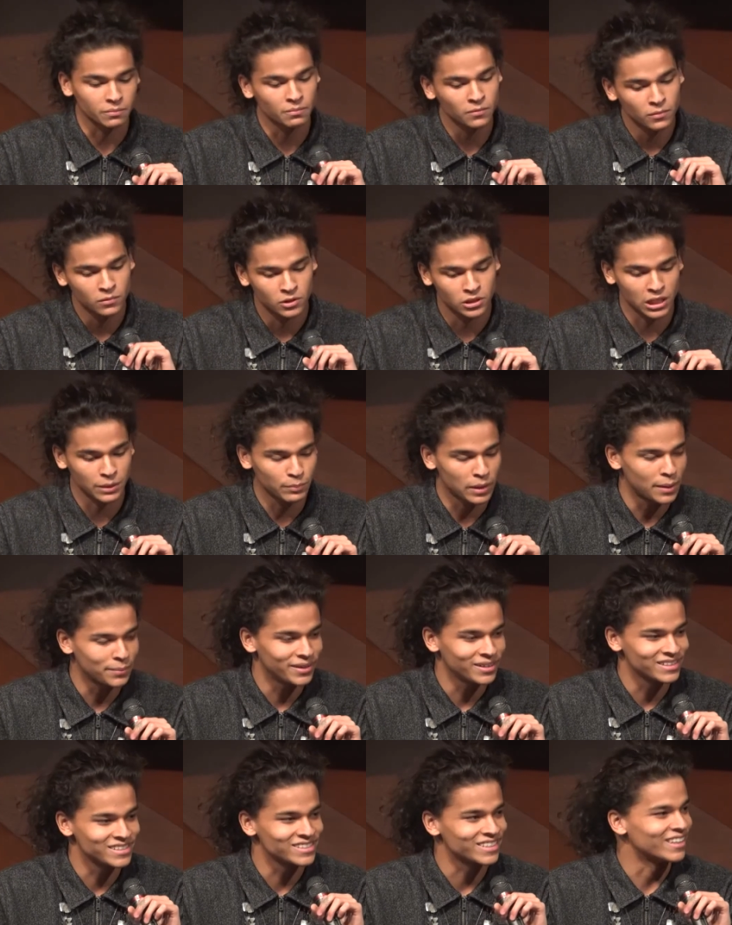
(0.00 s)
Just like Bob
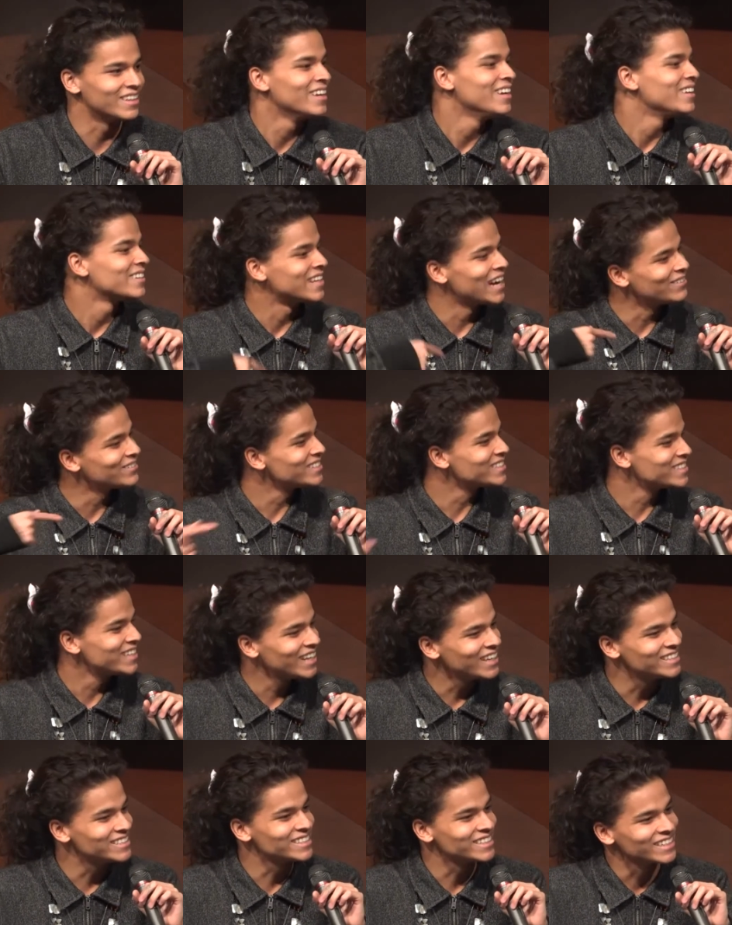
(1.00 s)
Dylan said, times are
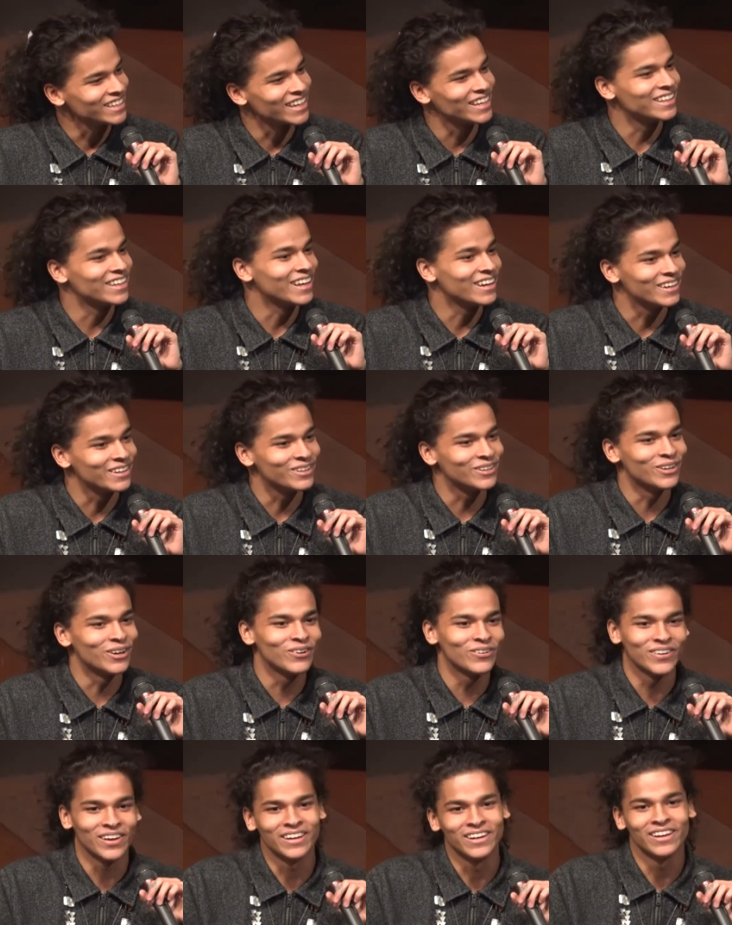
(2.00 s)
changing, and they're, you know,
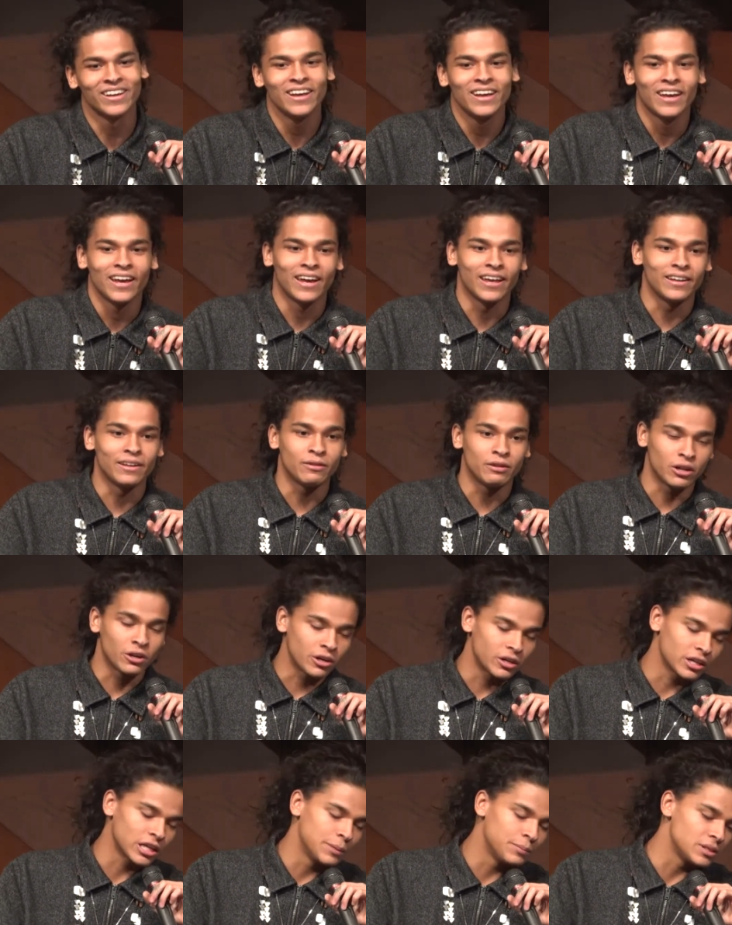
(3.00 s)
and they're gonna
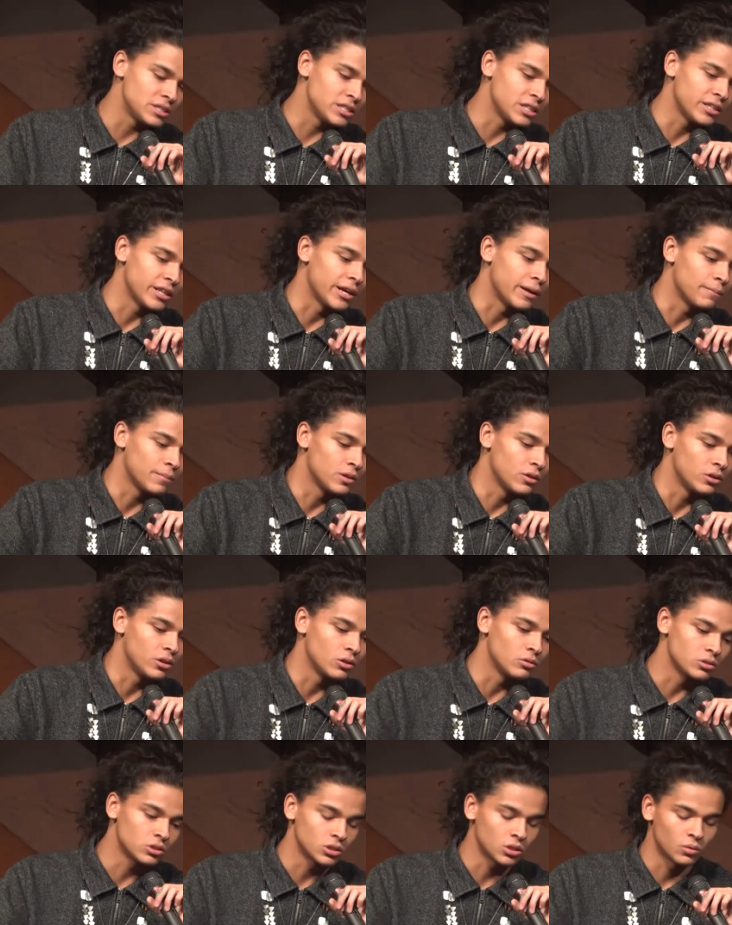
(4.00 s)
come to see that, you know?
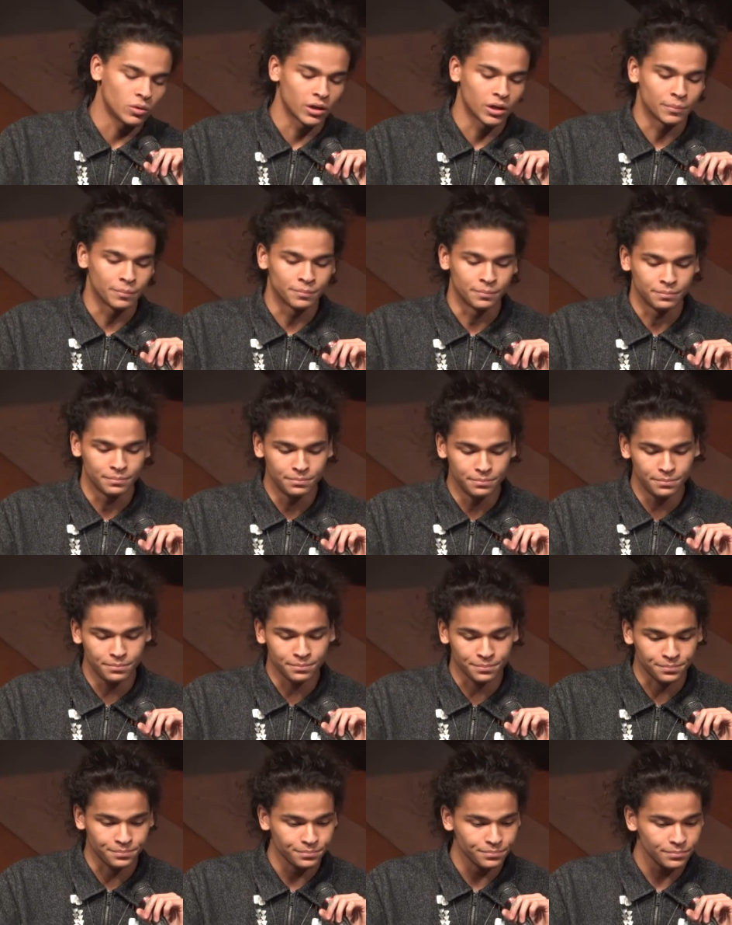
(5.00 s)
So,
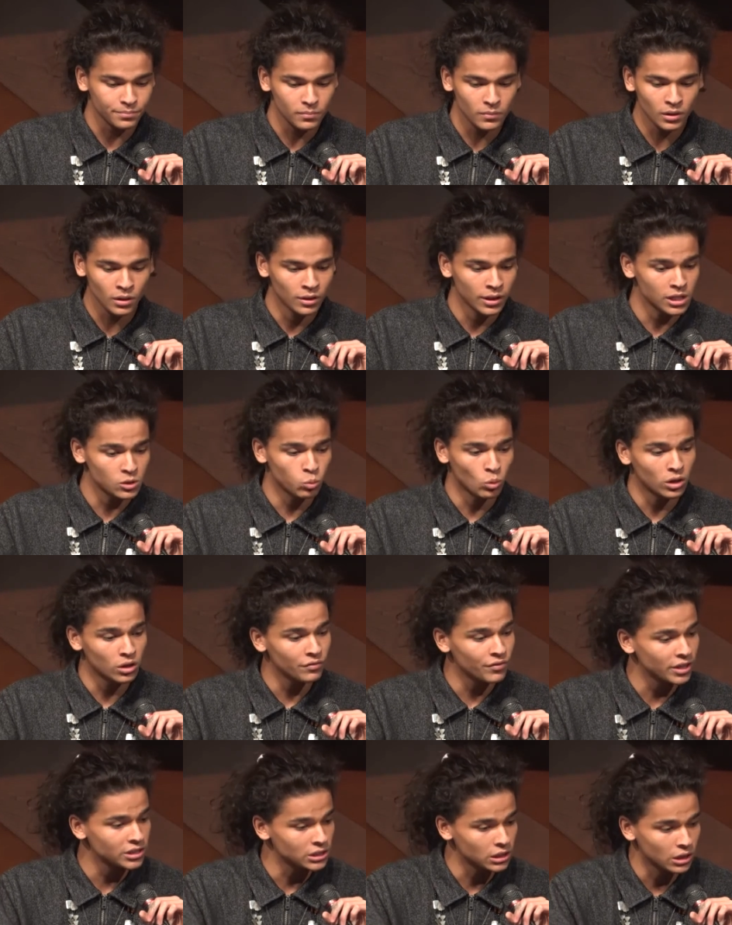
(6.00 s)
that's one
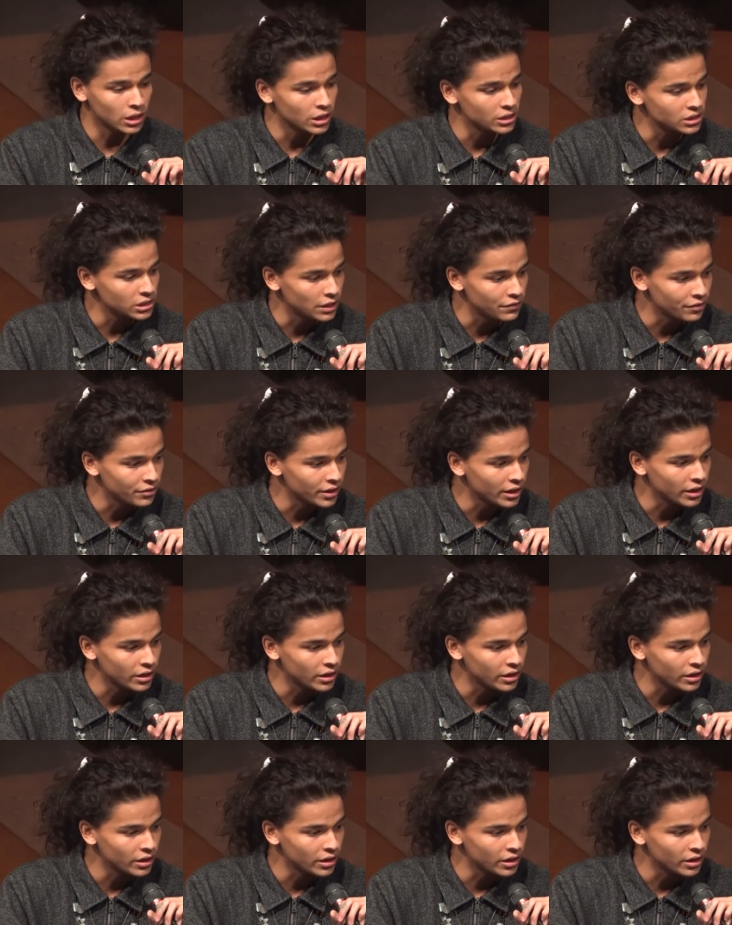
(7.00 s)
advice I gotta say for that.